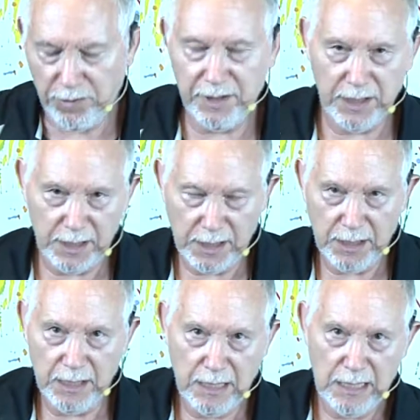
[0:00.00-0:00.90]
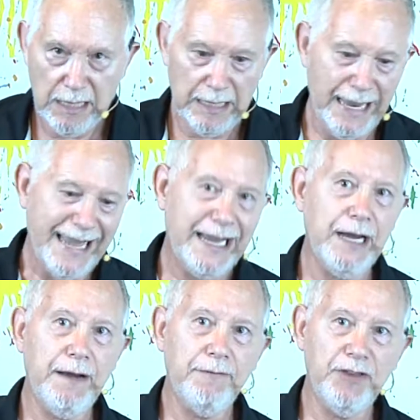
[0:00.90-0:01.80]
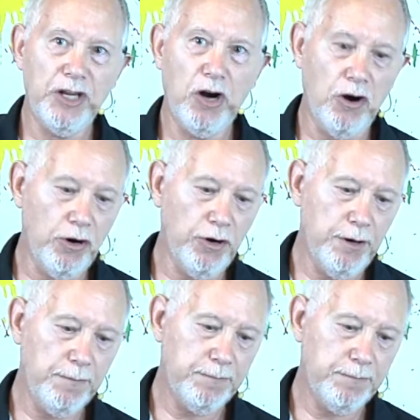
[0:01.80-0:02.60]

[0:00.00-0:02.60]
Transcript: the leg of the R.